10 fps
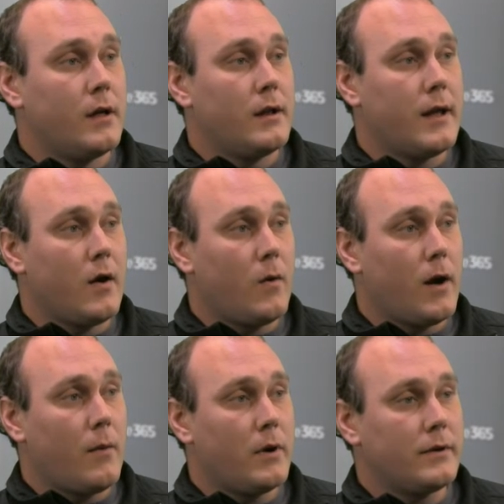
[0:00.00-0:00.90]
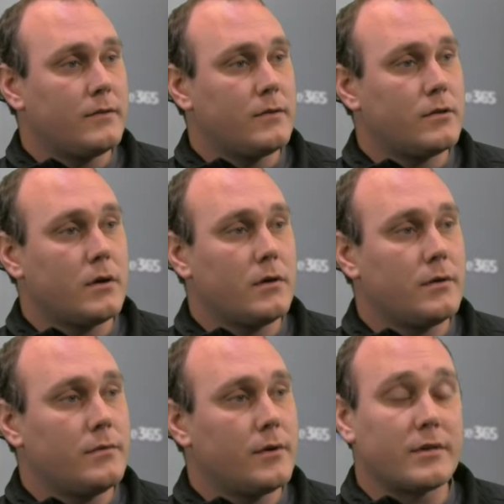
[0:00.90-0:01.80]
Now I want to show you
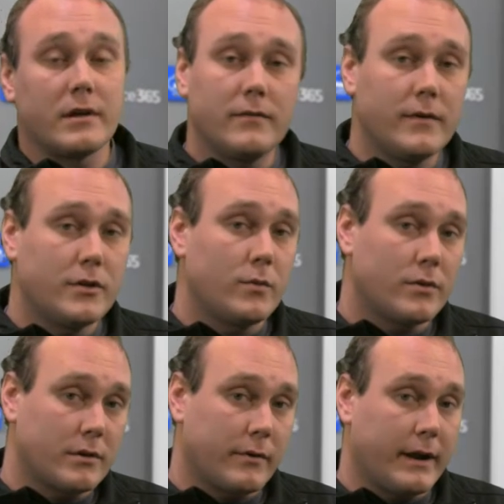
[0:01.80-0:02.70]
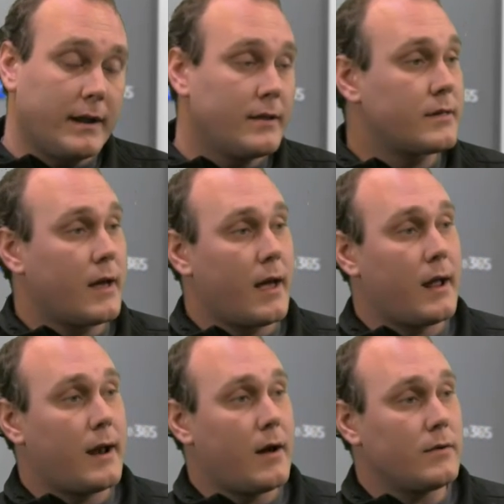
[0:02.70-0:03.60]
those individual screens
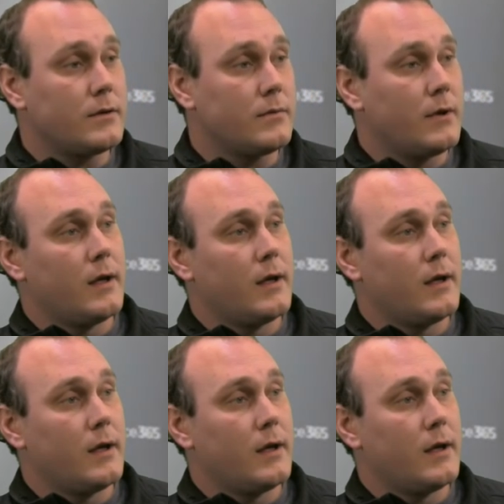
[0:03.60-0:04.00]
and how you